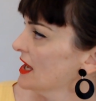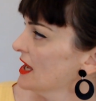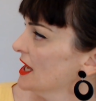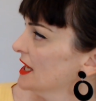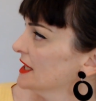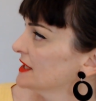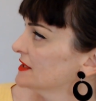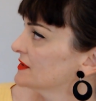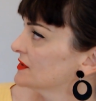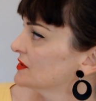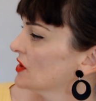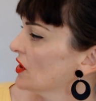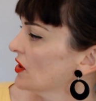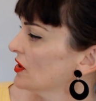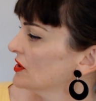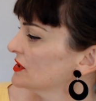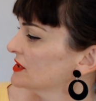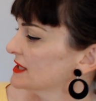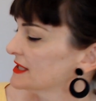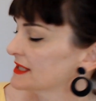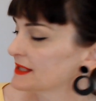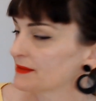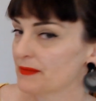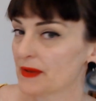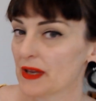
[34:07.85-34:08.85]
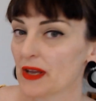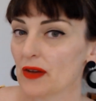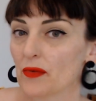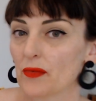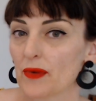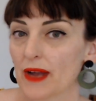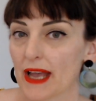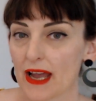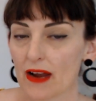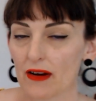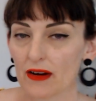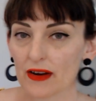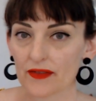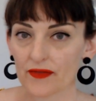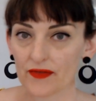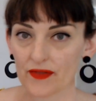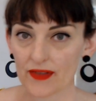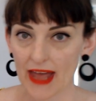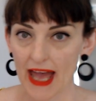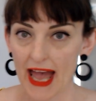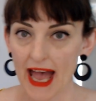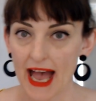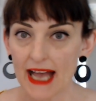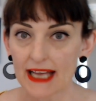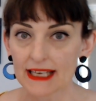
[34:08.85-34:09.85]
So just be aware of
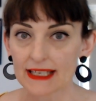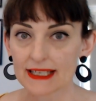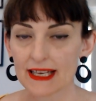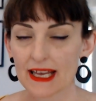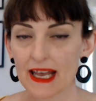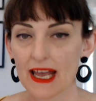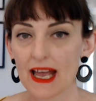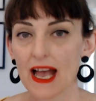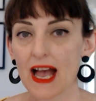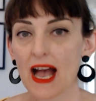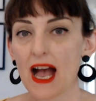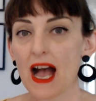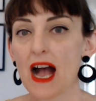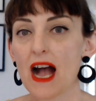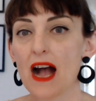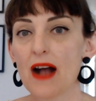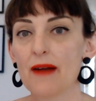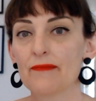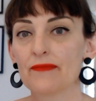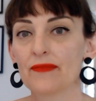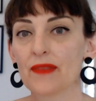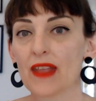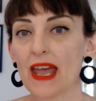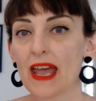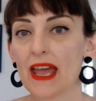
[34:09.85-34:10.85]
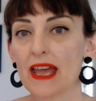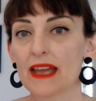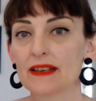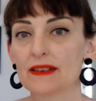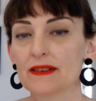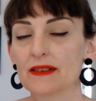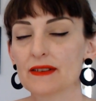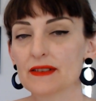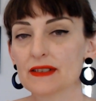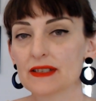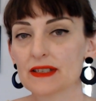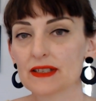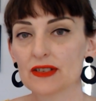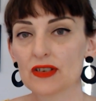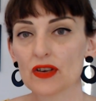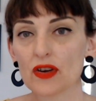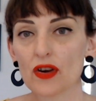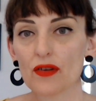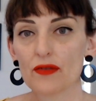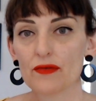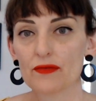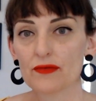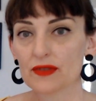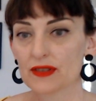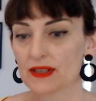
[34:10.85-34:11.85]
that, and
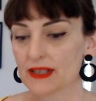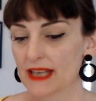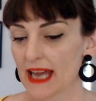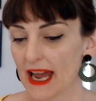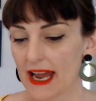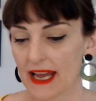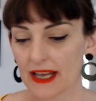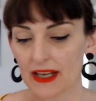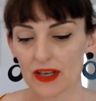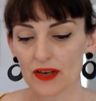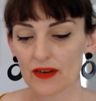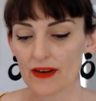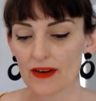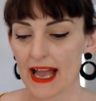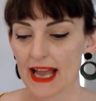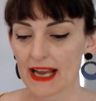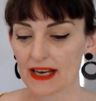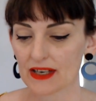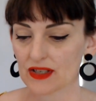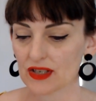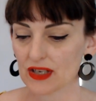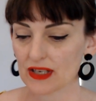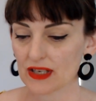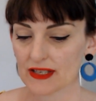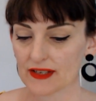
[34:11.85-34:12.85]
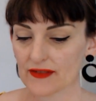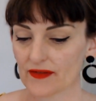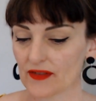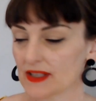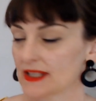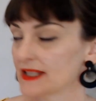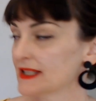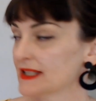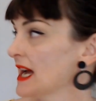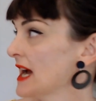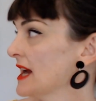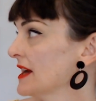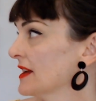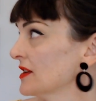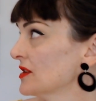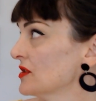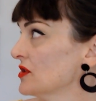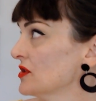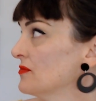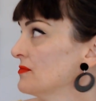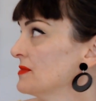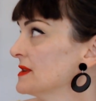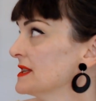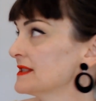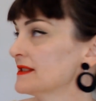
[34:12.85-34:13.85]
take your actions for starting a
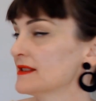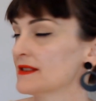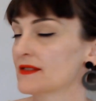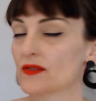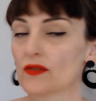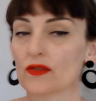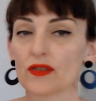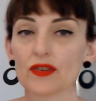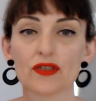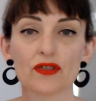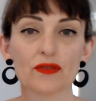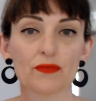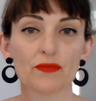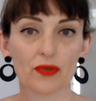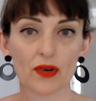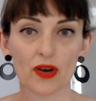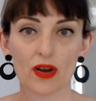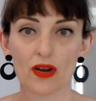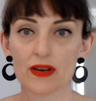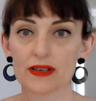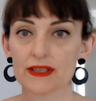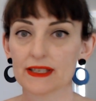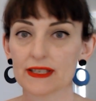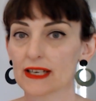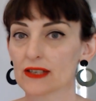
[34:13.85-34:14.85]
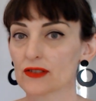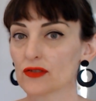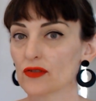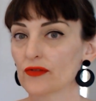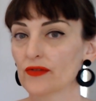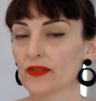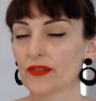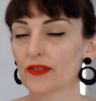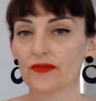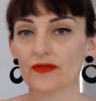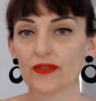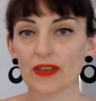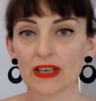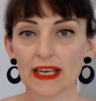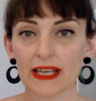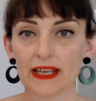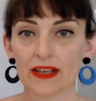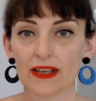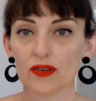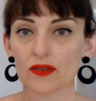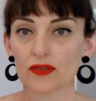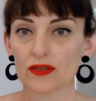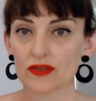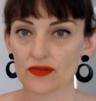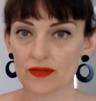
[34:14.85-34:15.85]
new business or a new project or
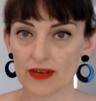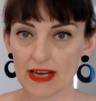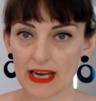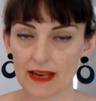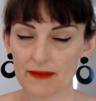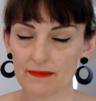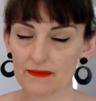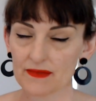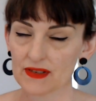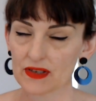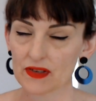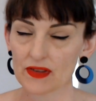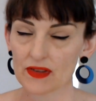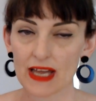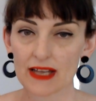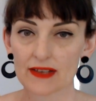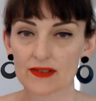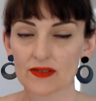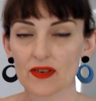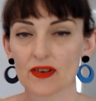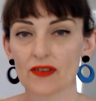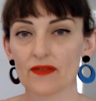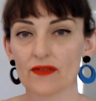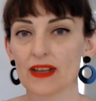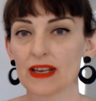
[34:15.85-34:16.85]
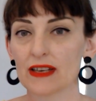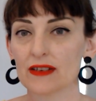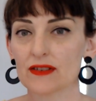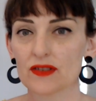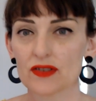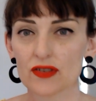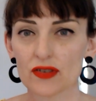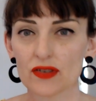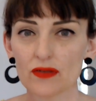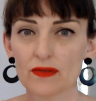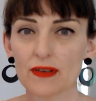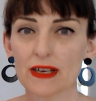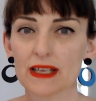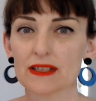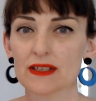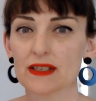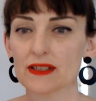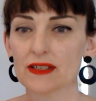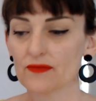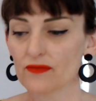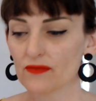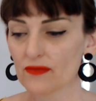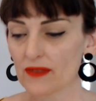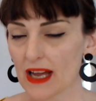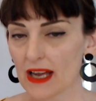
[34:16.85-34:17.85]
fulfilling your dreams or that sort of thing. Do it,
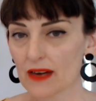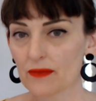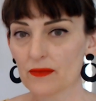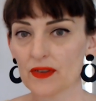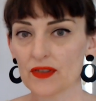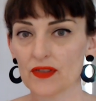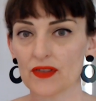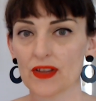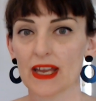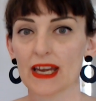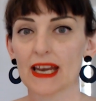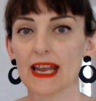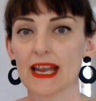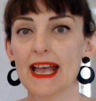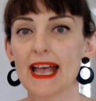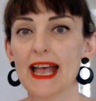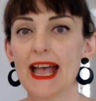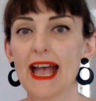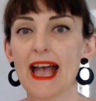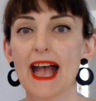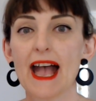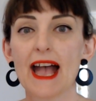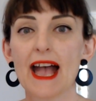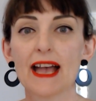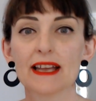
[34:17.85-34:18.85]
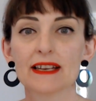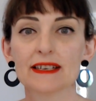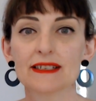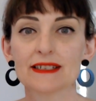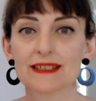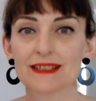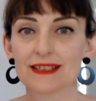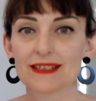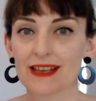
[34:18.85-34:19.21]
just run with it, and